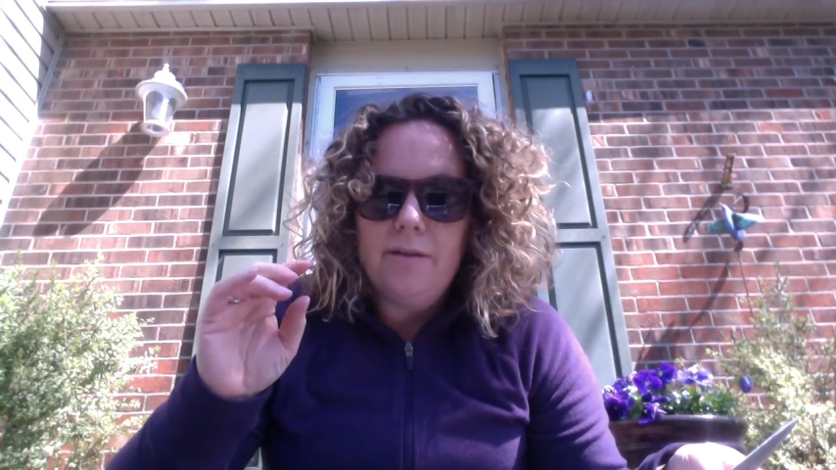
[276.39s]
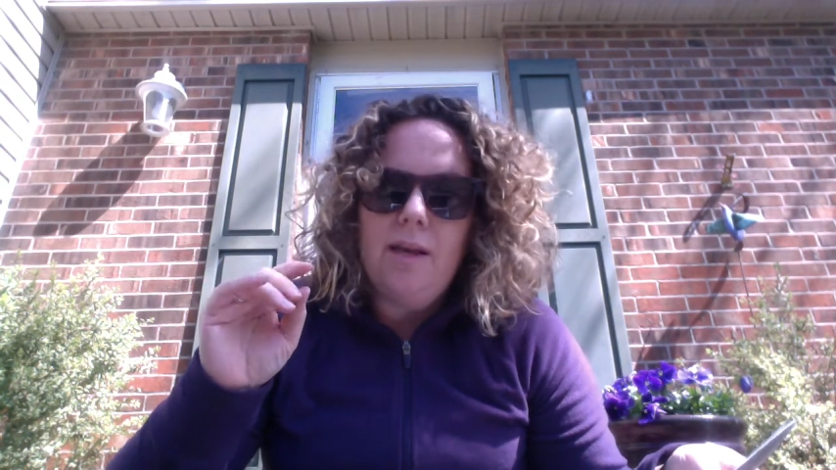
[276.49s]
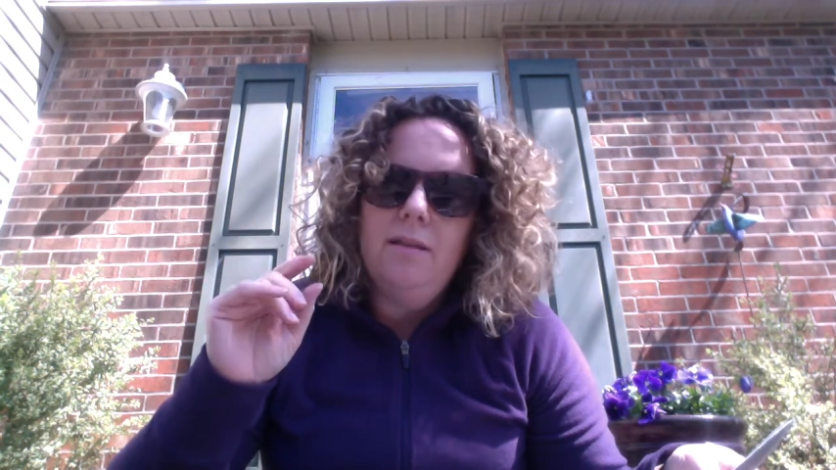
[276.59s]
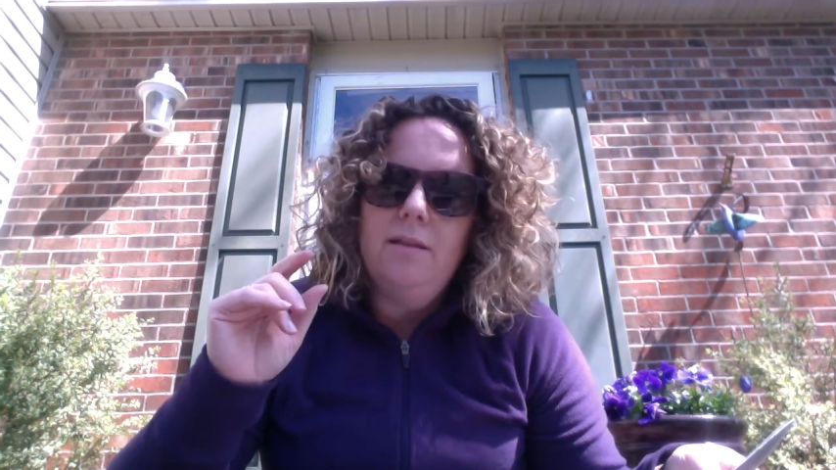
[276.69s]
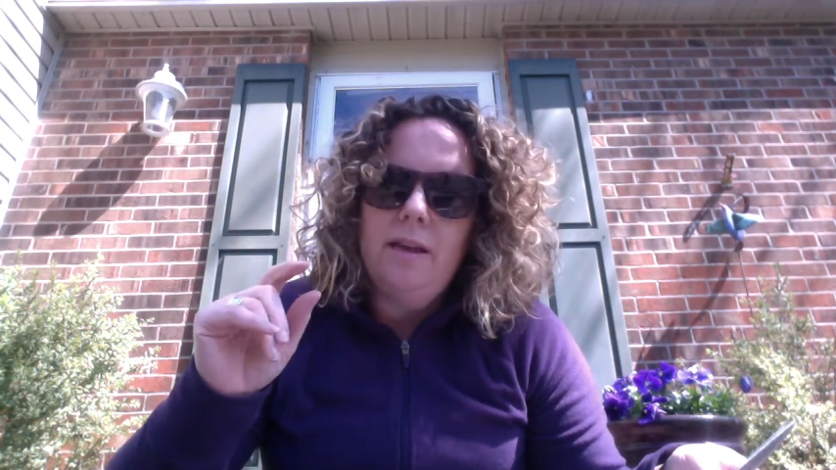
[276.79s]

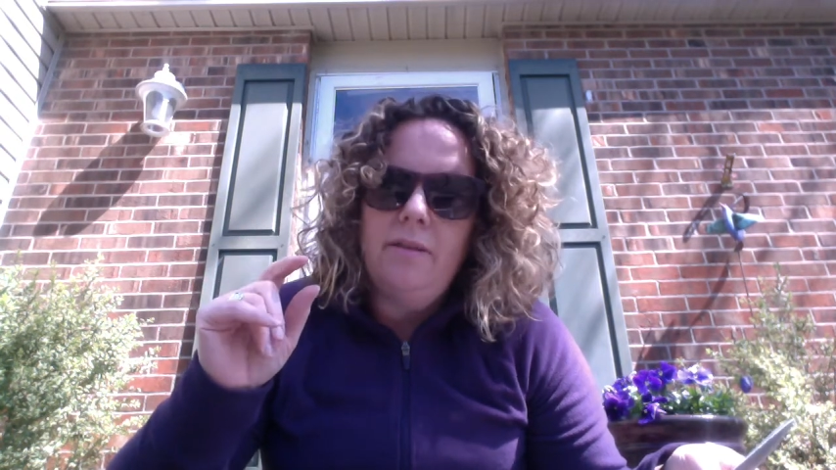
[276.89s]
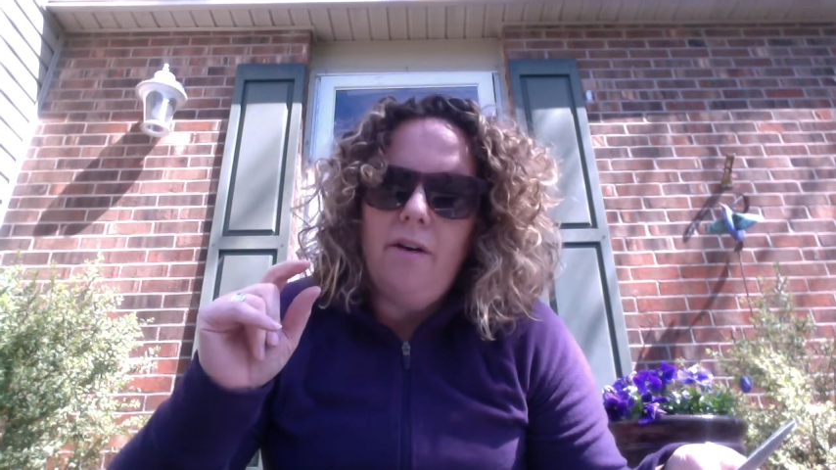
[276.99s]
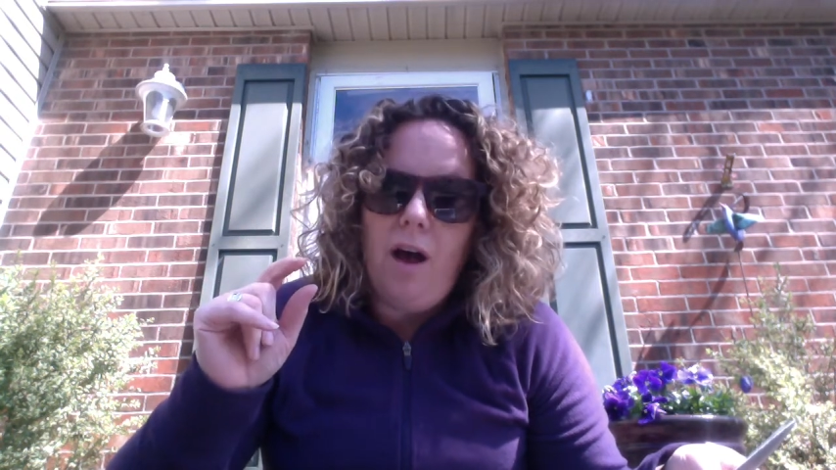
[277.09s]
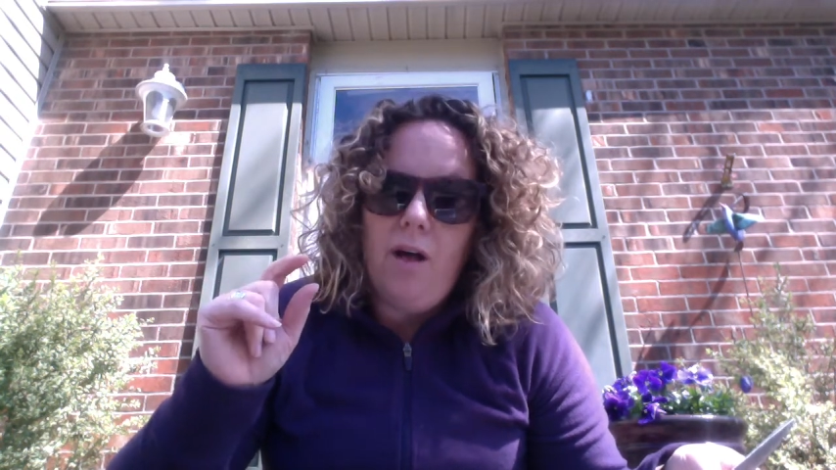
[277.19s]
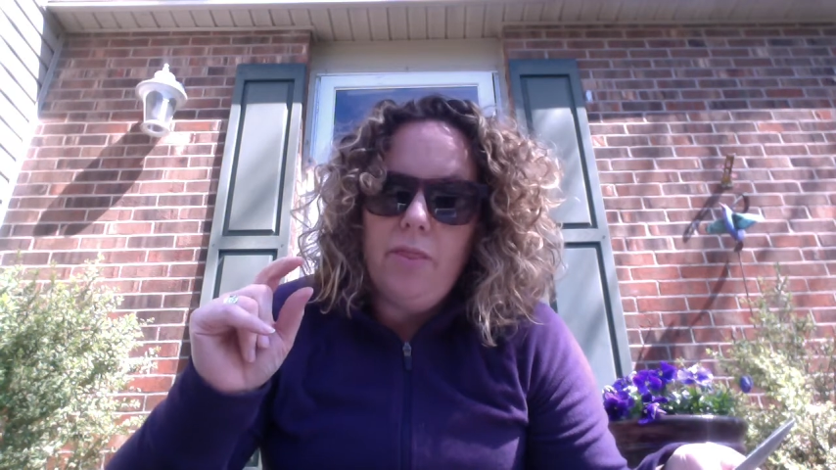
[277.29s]
that live
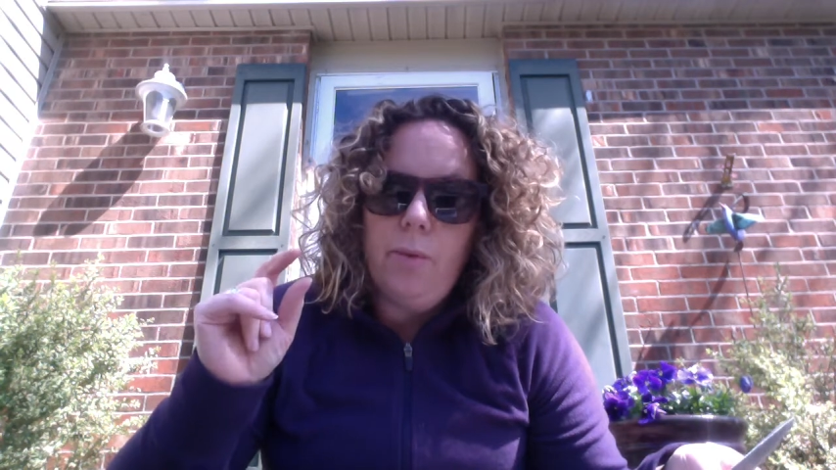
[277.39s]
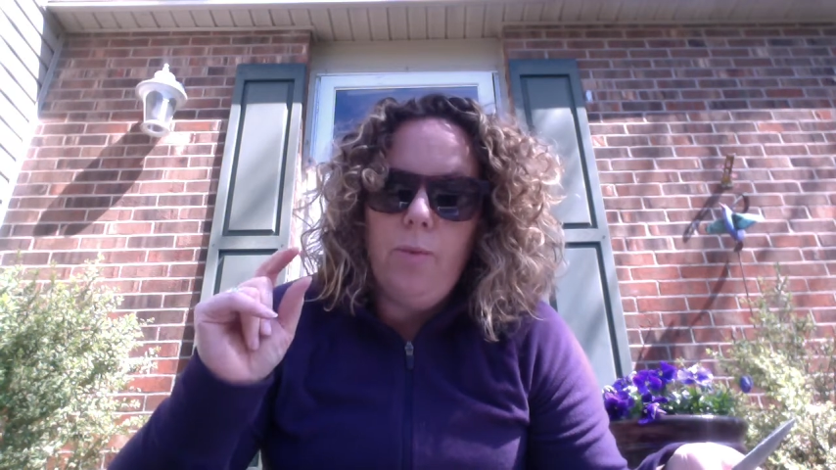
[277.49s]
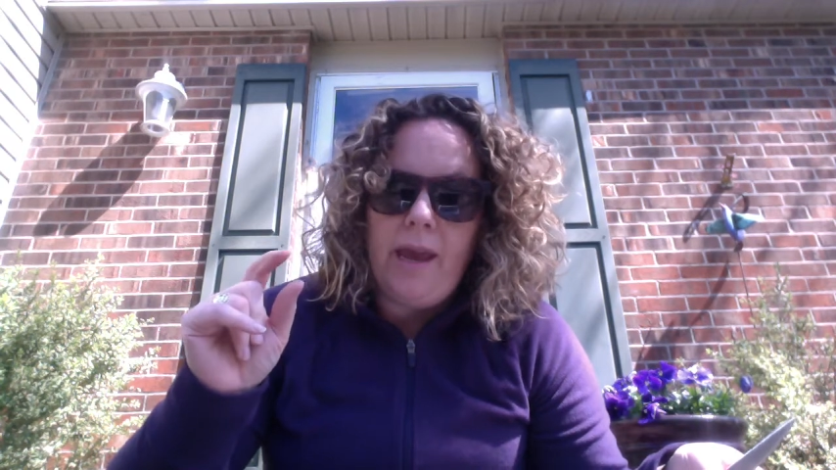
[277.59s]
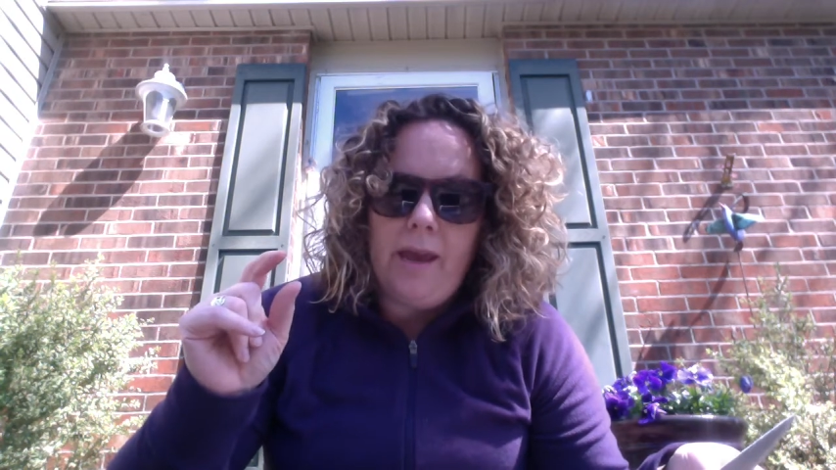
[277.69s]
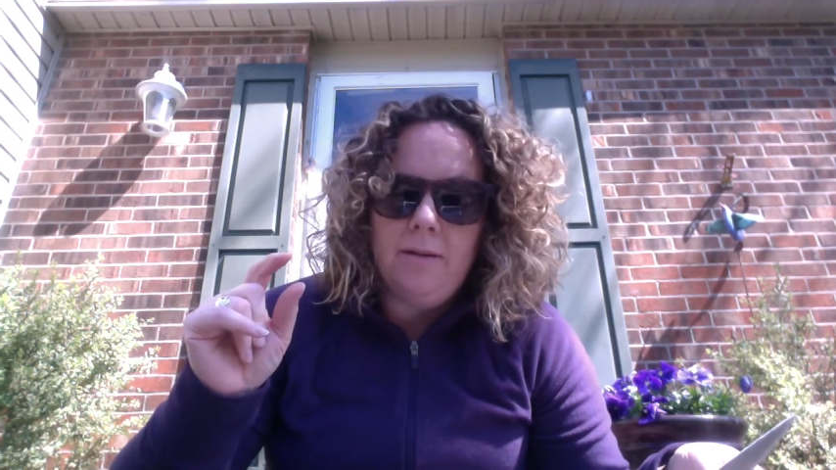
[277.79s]
on the
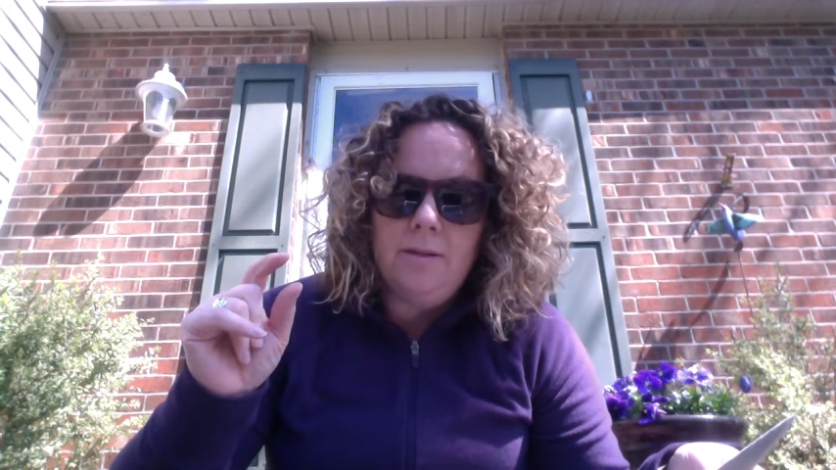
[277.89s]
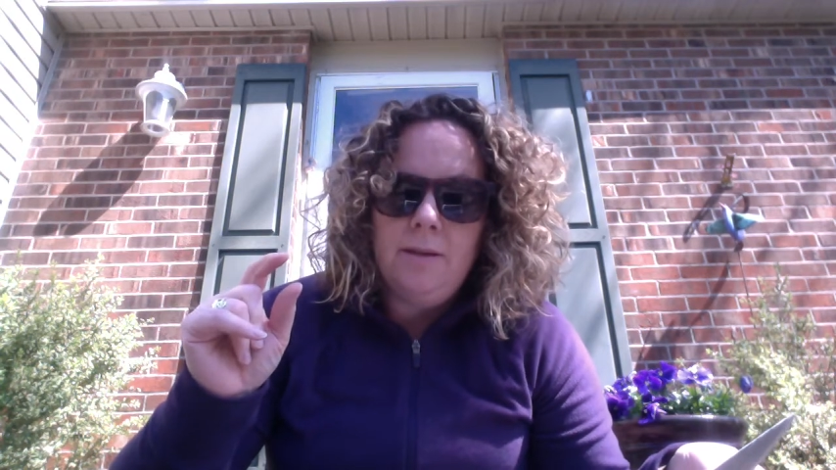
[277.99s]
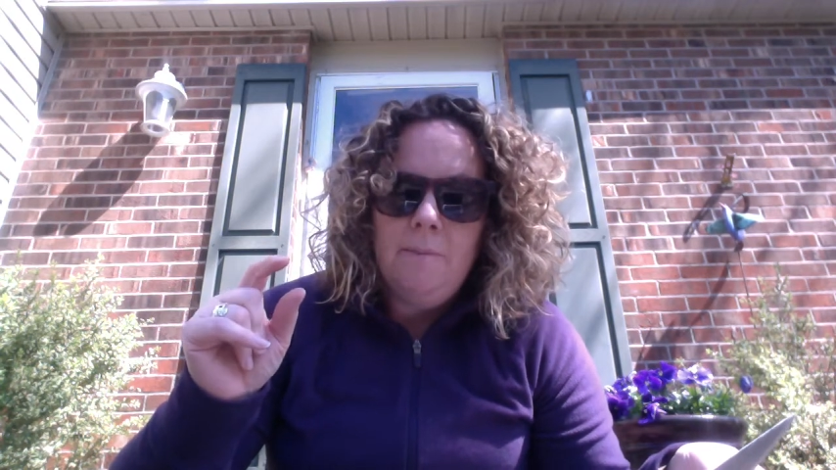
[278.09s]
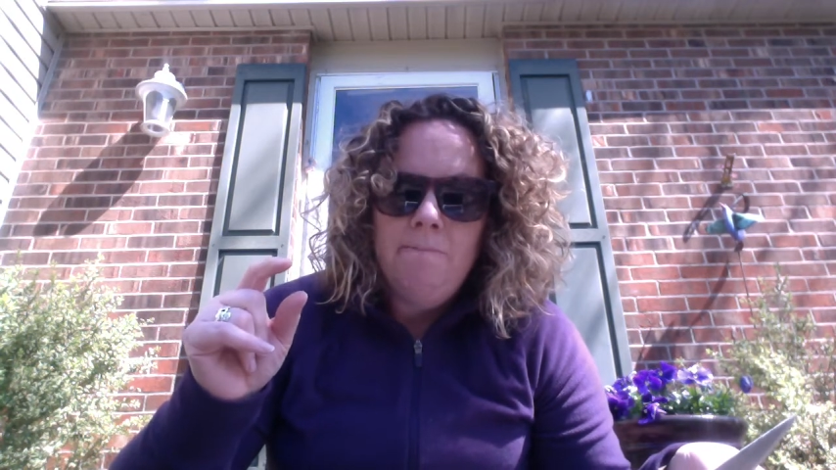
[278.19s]
wings